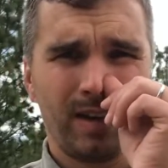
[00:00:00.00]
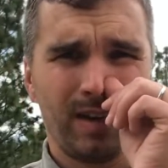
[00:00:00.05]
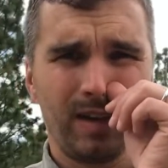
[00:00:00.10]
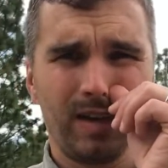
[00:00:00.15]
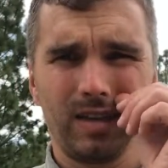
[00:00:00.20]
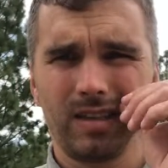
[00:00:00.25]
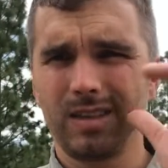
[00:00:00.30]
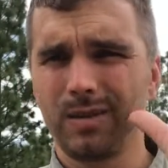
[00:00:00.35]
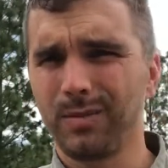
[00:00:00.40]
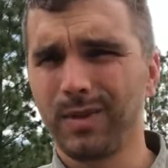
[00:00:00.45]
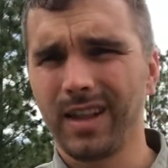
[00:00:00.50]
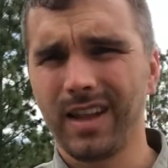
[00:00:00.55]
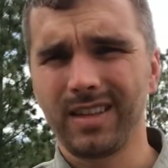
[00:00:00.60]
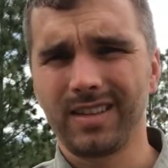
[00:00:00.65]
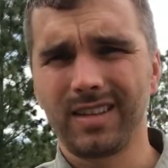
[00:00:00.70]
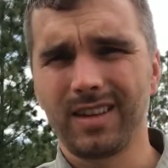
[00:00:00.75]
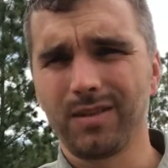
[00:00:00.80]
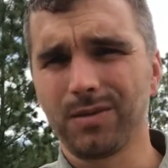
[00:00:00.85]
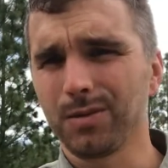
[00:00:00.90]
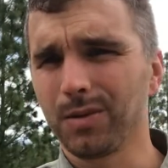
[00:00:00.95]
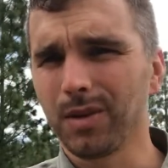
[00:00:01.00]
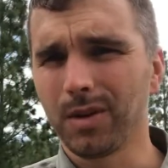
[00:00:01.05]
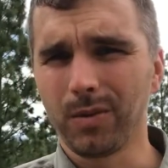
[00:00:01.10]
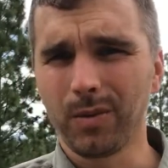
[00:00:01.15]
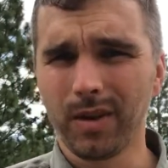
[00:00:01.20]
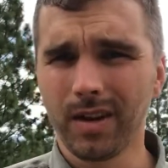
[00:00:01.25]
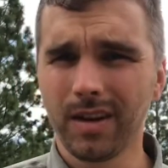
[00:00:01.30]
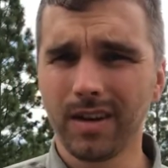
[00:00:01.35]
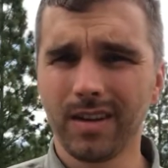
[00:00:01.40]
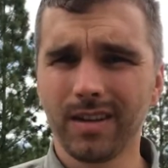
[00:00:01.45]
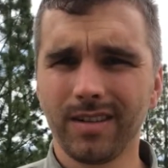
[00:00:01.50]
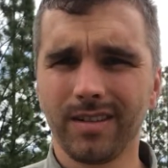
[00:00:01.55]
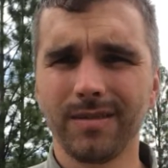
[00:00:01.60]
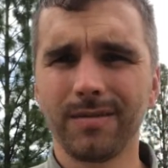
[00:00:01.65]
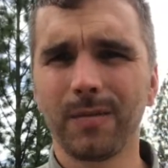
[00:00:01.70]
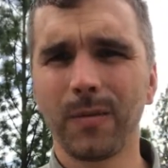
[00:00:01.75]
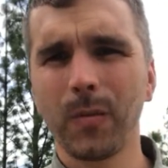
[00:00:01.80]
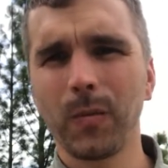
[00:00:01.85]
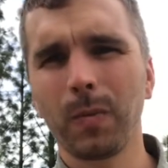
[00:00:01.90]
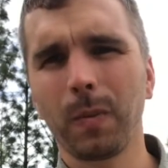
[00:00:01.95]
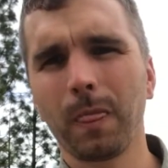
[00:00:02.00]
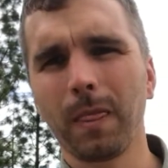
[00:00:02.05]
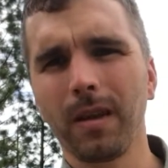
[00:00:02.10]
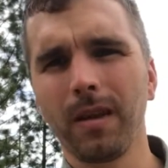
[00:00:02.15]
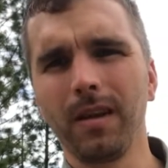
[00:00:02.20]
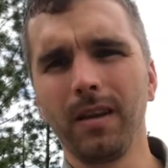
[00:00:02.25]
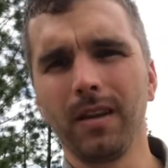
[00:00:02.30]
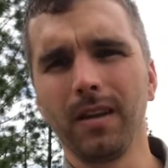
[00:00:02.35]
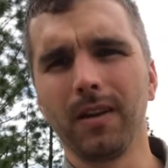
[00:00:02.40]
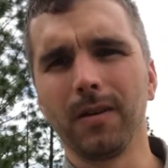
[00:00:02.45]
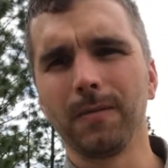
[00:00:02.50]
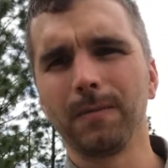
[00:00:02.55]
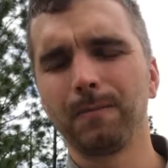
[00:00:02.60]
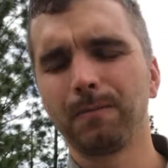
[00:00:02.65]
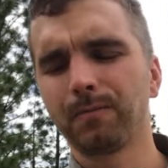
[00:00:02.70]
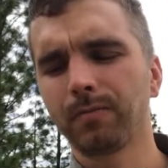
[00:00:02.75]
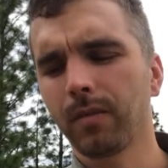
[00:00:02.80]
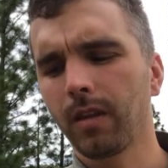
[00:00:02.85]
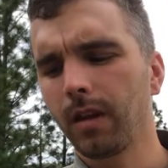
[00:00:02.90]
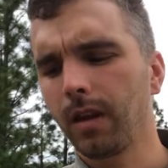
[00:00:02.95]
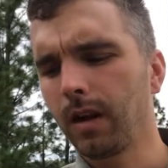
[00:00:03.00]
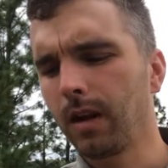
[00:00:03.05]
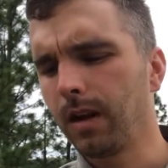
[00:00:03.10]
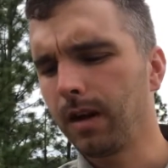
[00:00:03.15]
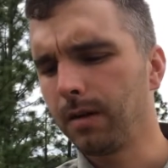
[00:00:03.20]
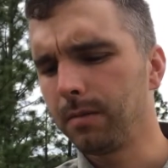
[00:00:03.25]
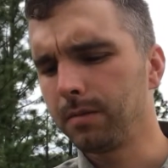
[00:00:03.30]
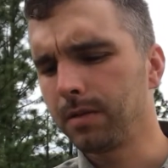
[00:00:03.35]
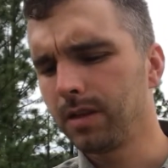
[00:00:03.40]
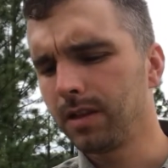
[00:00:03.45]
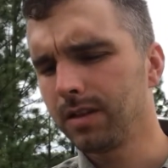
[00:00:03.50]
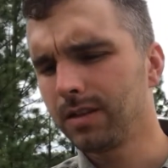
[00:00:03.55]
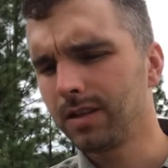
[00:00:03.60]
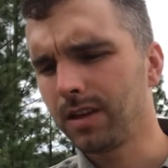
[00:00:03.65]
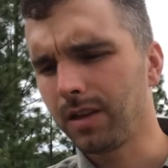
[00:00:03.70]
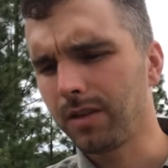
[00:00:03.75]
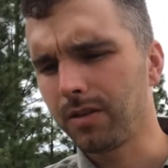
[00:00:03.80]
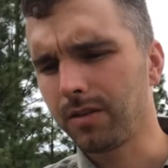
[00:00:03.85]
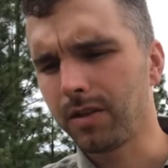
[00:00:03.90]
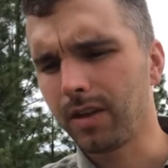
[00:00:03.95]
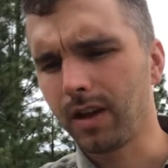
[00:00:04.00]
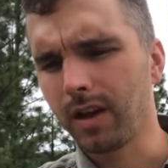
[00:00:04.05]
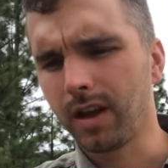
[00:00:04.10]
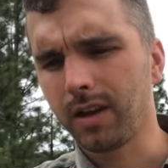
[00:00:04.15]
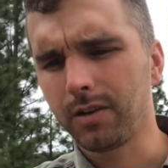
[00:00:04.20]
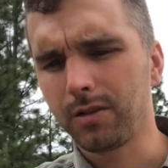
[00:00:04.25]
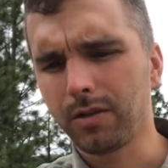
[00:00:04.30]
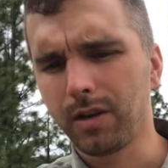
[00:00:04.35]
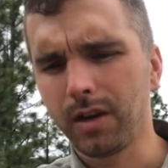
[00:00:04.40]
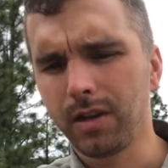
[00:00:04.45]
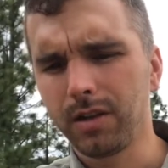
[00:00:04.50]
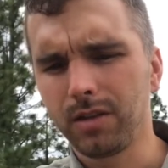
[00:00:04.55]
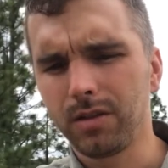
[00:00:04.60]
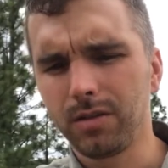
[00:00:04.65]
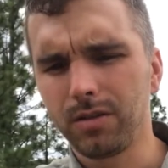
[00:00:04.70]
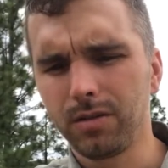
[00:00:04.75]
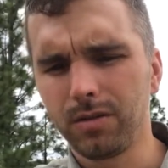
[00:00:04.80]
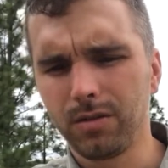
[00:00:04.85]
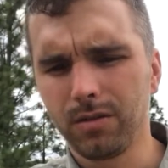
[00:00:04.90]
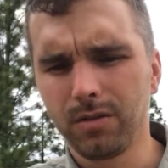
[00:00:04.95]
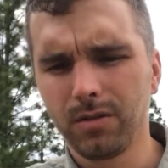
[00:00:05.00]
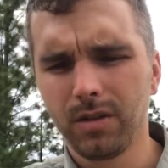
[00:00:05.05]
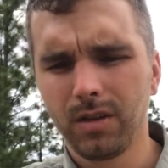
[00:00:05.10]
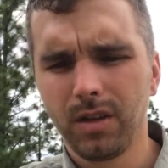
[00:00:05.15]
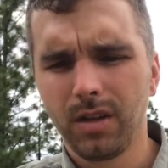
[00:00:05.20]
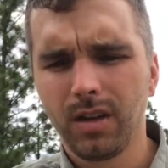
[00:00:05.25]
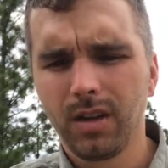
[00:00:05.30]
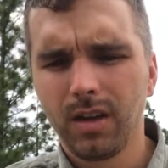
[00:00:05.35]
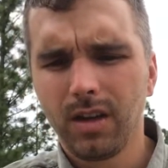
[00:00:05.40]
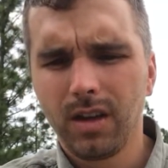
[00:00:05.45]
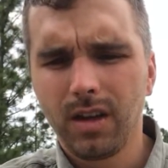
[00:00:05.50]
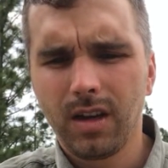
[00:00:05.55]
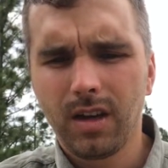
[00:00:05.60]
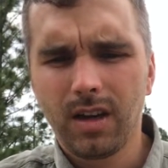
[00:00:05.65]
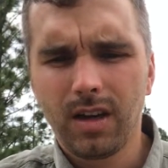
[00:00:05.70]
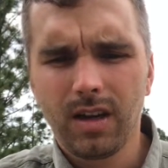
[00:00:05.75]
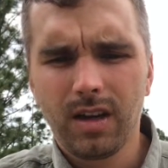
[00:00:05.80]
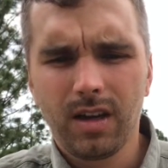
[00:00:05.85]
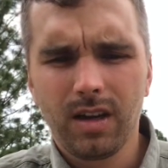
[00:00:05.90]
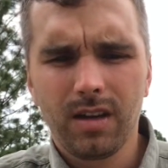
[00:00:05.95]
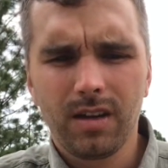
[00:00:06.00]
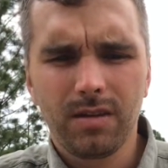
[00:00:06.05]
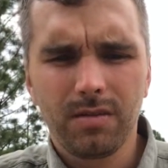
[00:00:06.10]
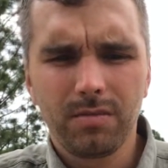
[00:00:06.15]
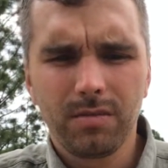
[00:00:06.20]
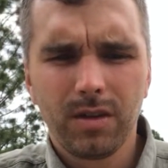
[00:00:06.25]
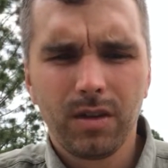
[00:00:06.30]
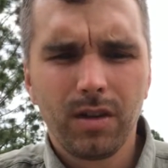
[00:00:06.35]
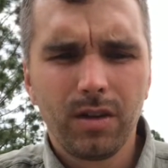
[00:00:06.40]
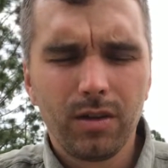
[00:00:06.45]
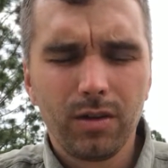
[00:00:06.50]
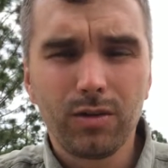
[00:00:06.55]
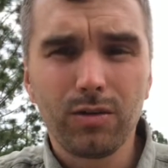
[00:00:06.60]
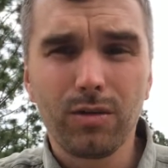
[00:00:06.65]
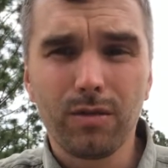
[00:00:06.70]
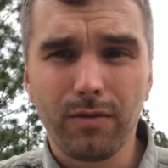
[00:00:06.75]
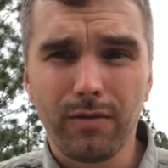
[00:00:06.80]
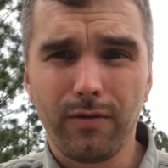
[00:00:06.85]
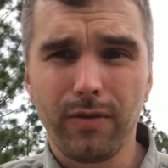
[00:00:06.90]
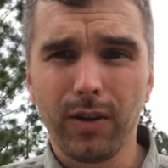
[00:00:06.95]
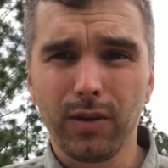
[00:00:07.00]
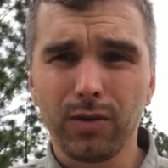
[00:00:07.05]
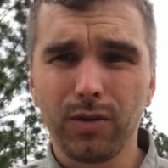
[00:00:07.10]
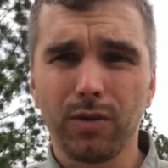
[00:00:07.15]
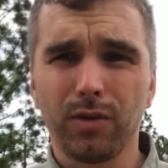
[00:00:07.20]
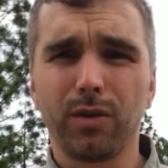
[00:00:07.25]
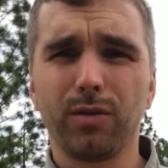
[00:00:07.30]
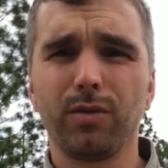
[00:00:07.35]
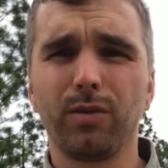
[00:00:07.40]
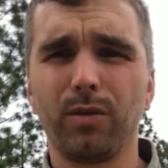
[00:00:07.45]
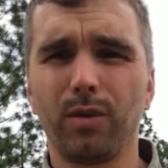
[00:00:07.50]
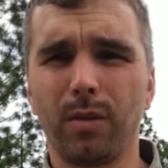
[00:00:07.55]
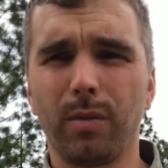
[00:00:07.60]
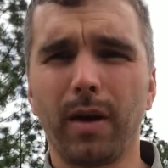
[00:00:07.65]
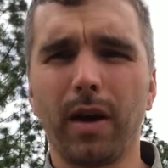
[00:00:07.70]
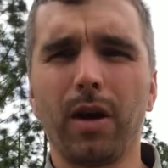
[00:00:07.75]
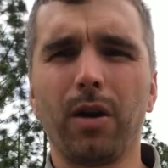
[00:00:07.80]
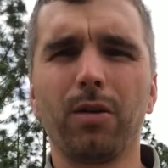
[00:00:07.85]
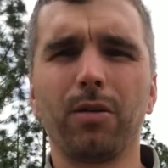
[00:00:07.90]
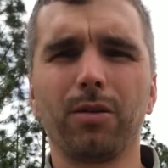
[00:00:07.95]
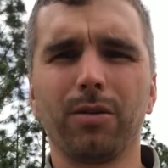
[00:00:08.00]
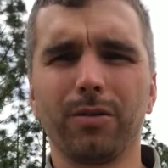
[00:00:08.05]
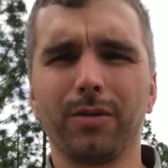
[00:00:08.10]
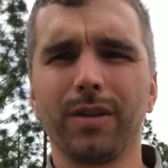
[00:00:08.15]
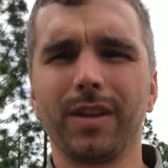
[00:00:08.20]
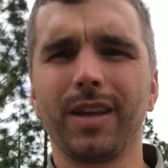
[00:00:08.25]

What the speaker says: Some of that sounds really weird, you know. So that's another thing I tried to sort of filter through on my own over the